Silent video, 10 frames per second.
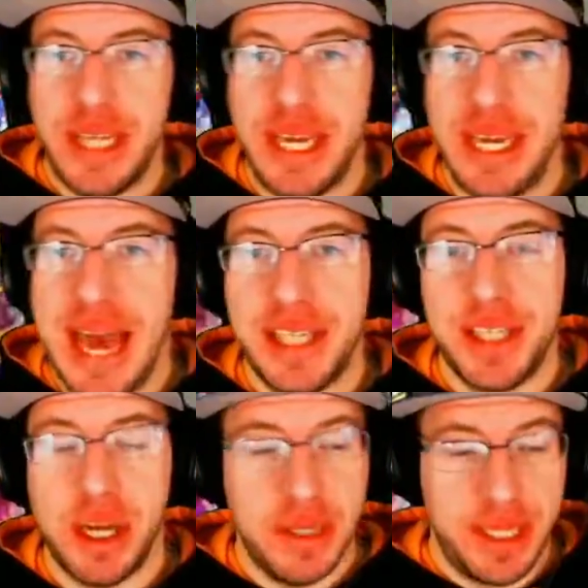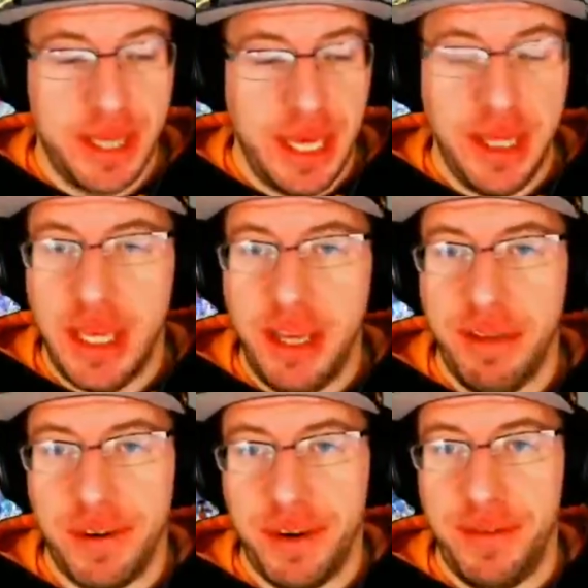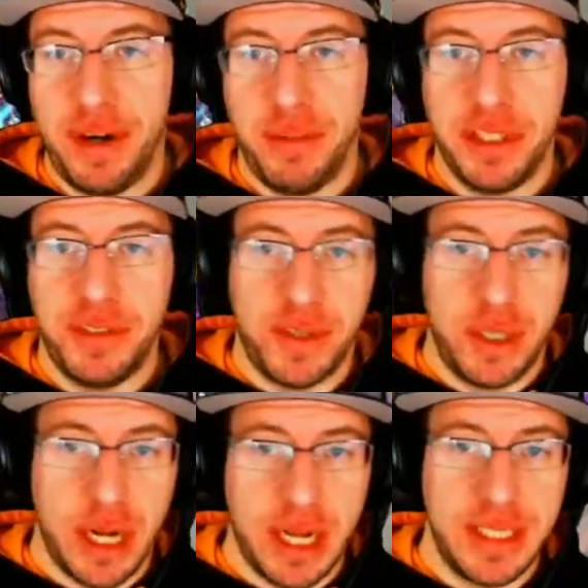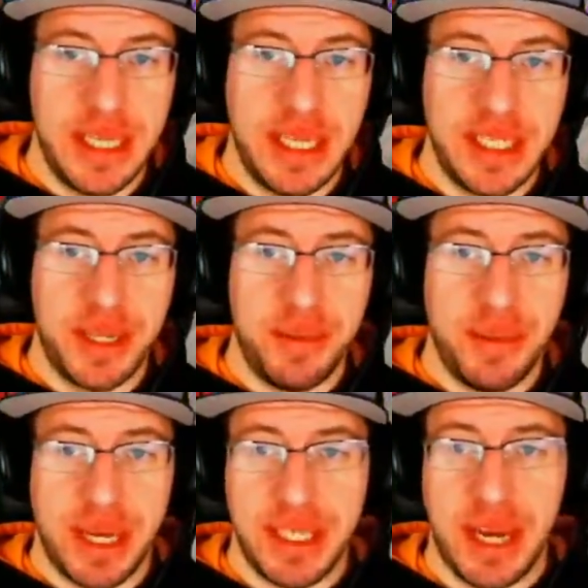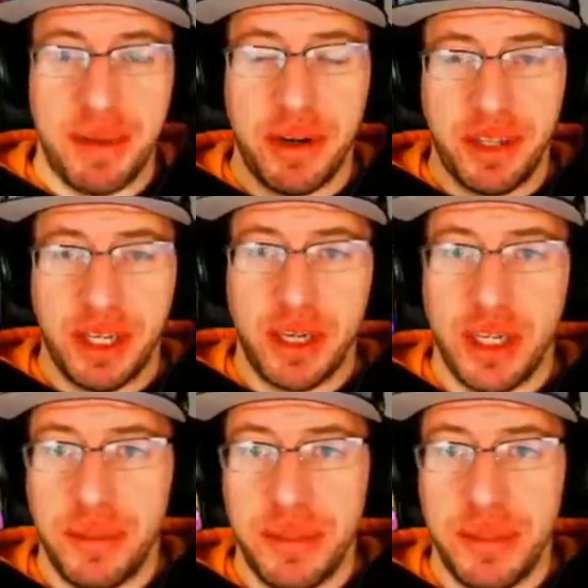Taint, as always, thank you very much for taking some time out of your